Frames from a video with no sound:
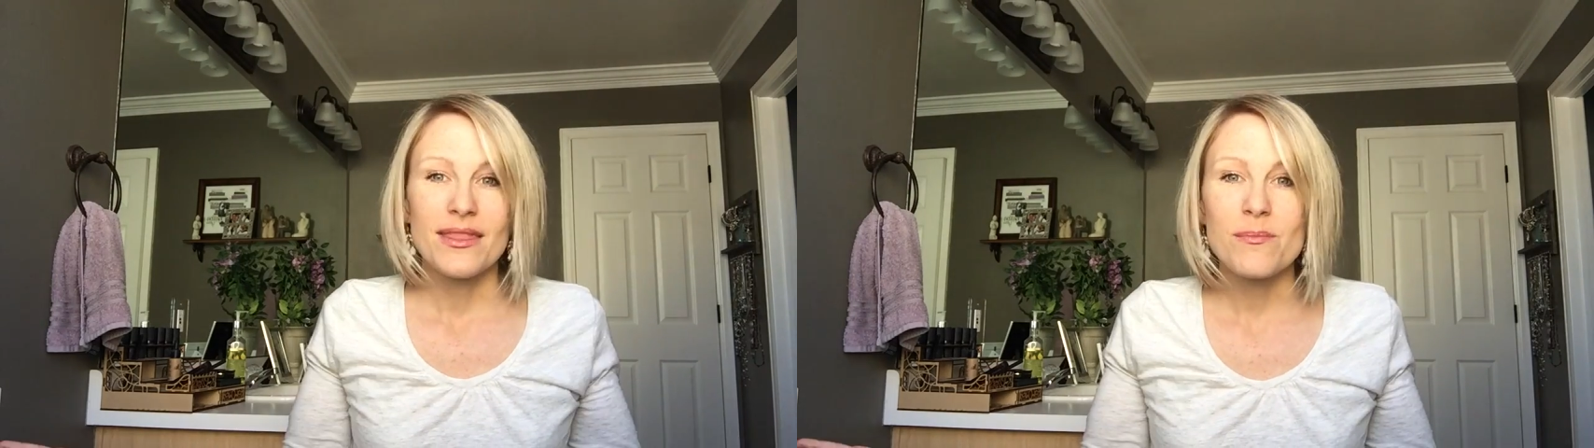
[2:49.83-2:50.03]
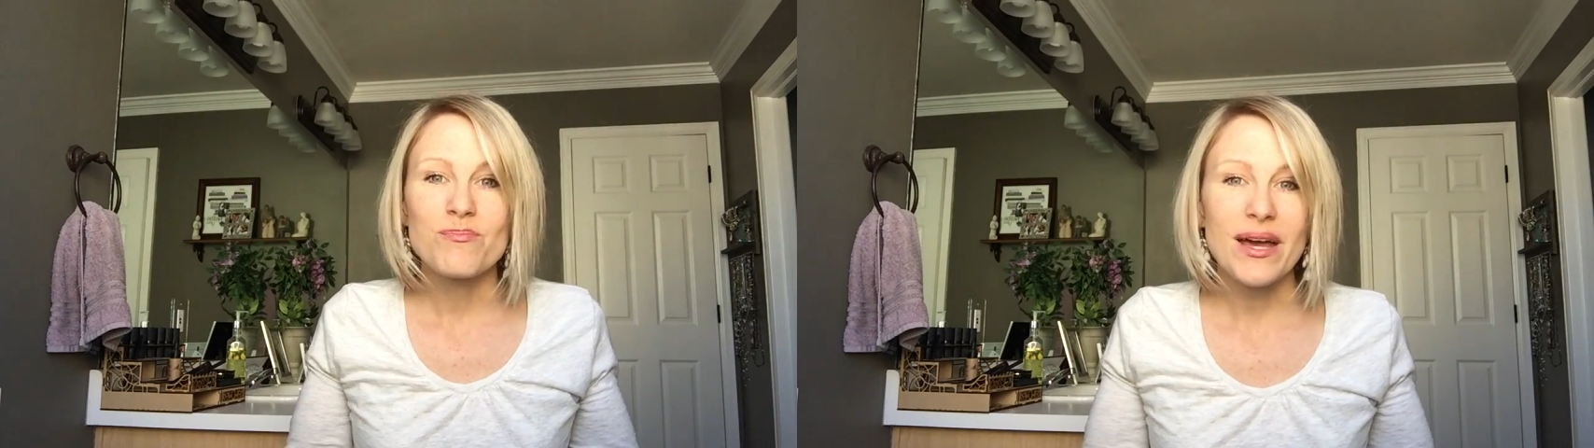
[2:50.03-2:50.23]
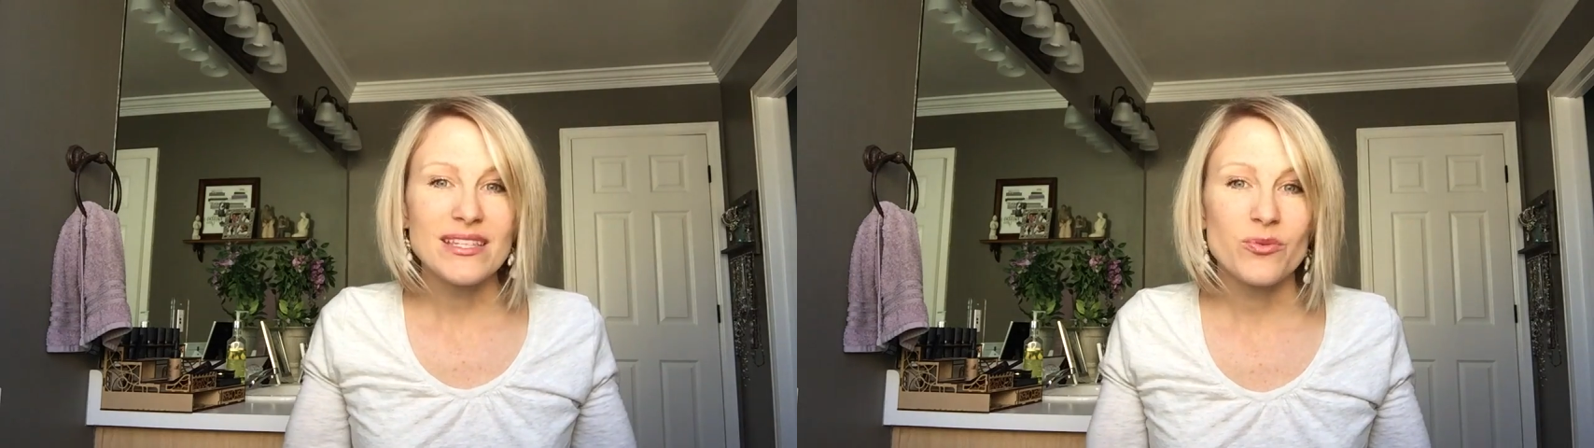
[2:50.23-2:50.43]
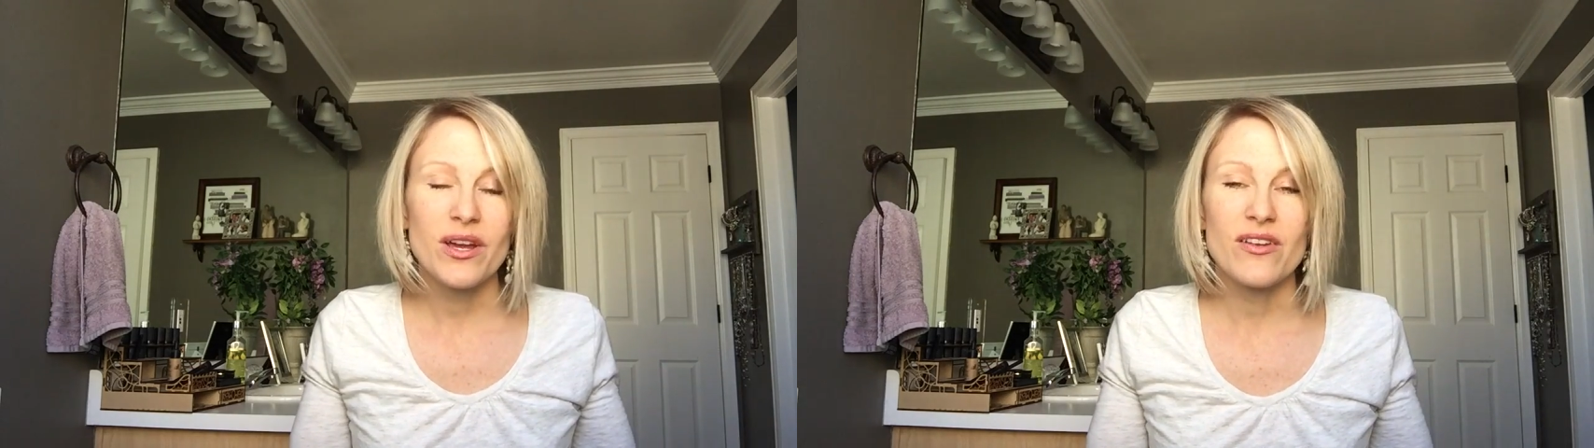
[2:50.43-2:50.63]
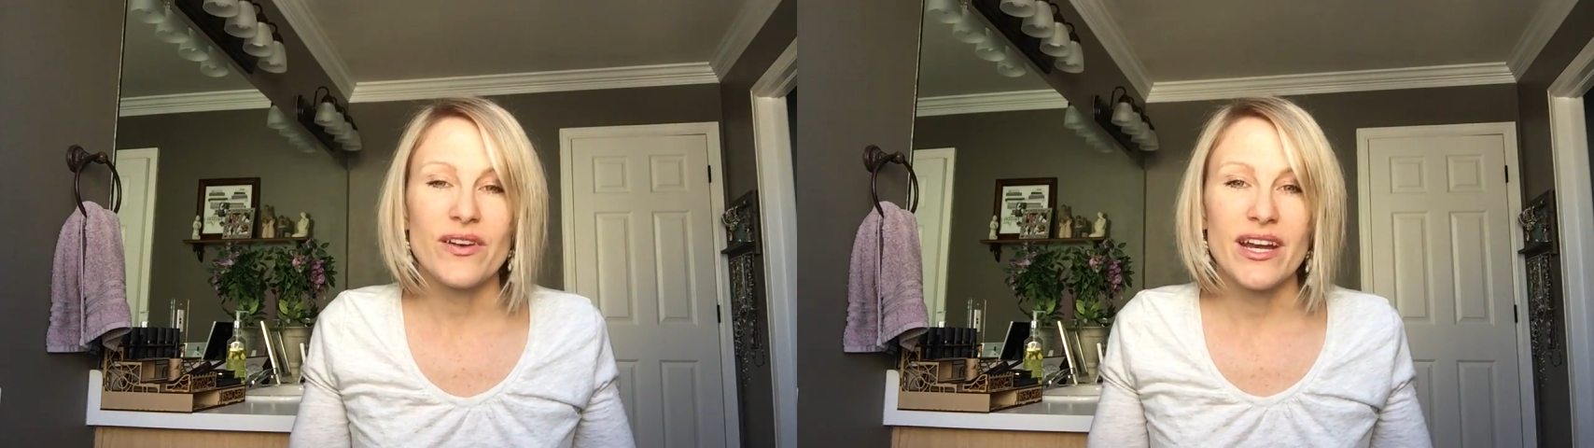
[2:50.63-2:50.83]
The best
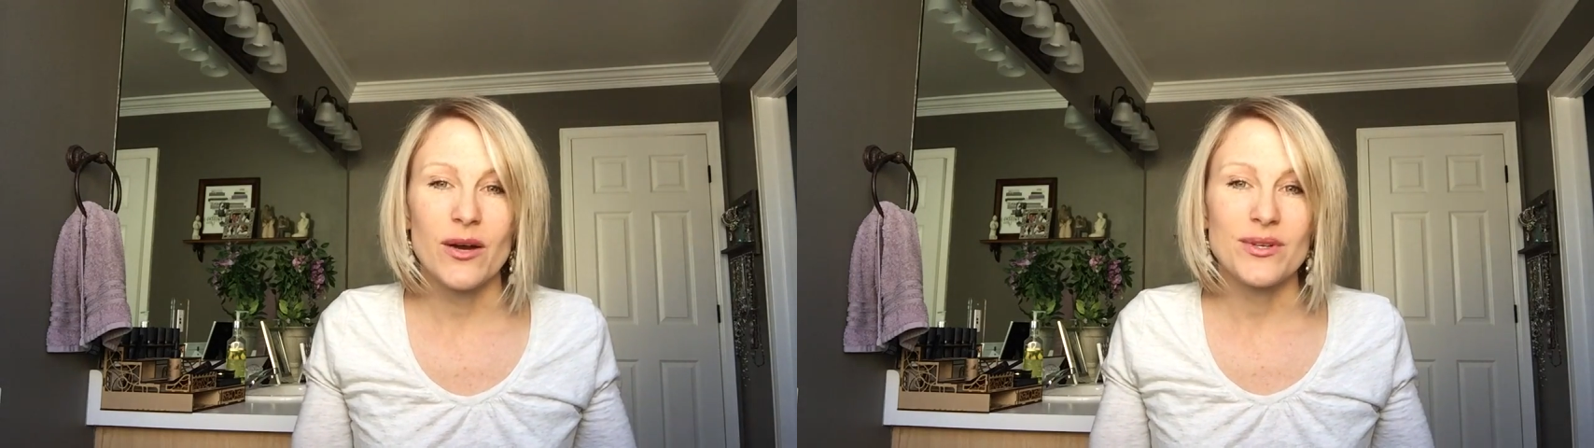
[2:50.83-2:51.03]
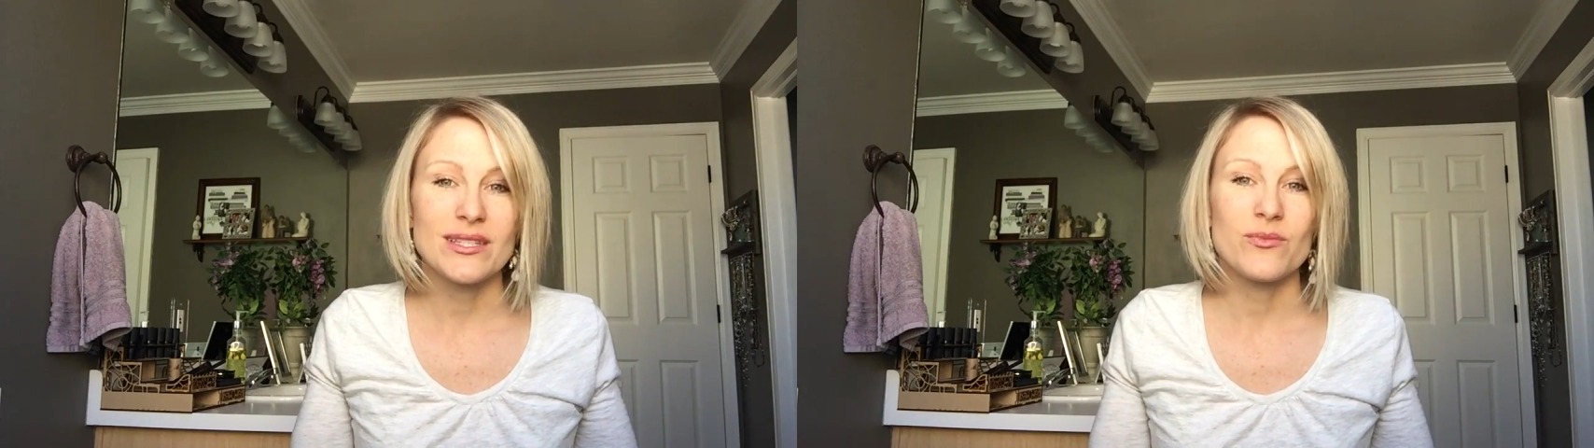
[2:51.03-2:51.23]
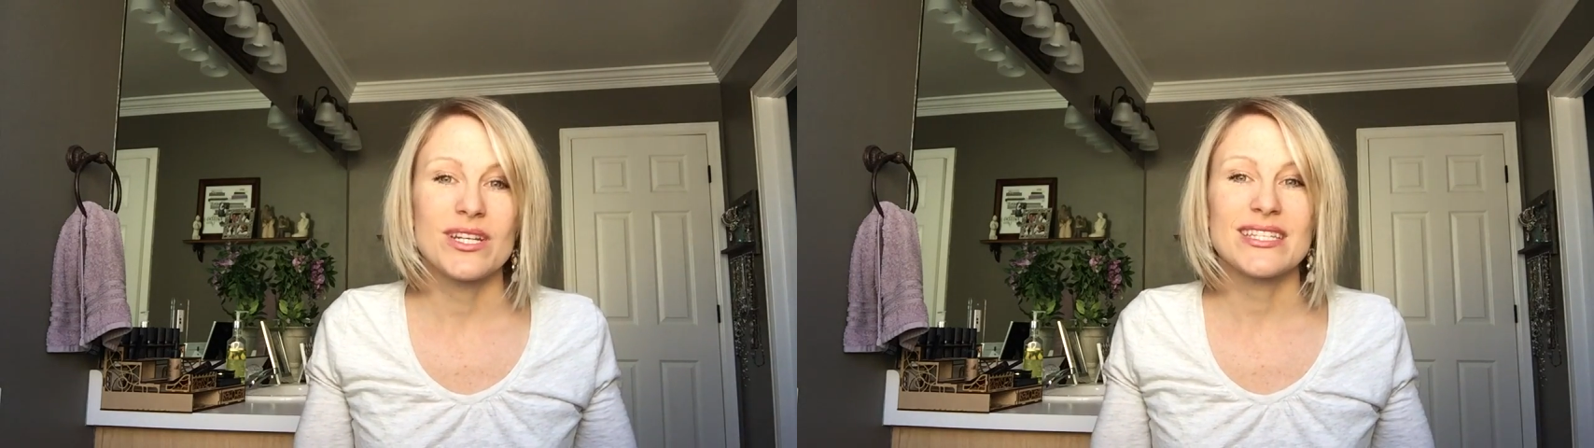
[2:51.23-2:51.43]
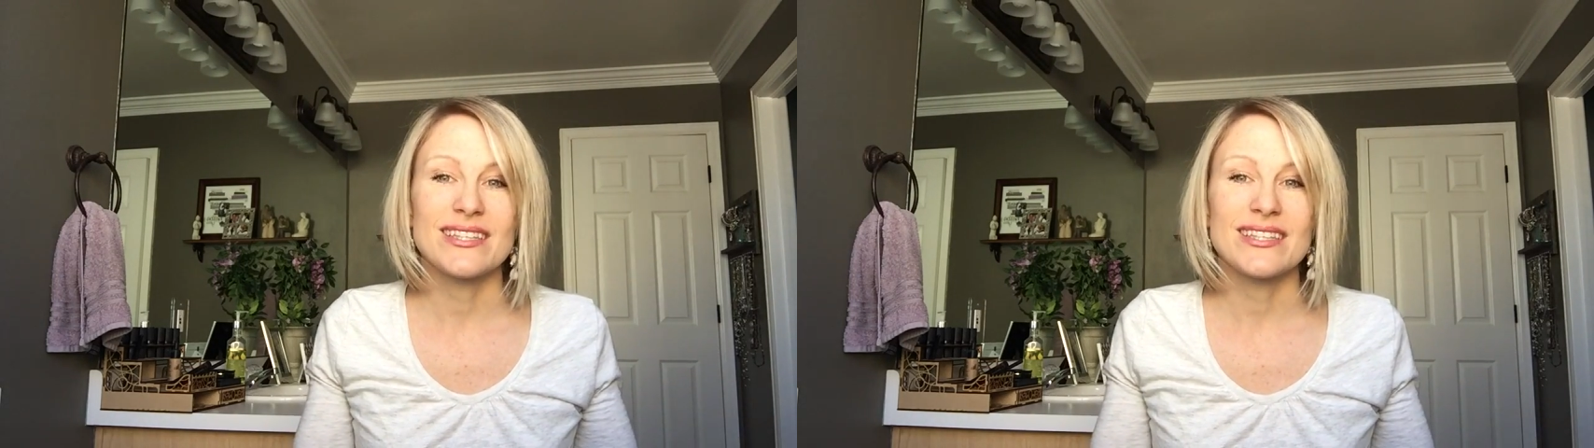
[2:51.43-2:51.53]
way to find out what someone is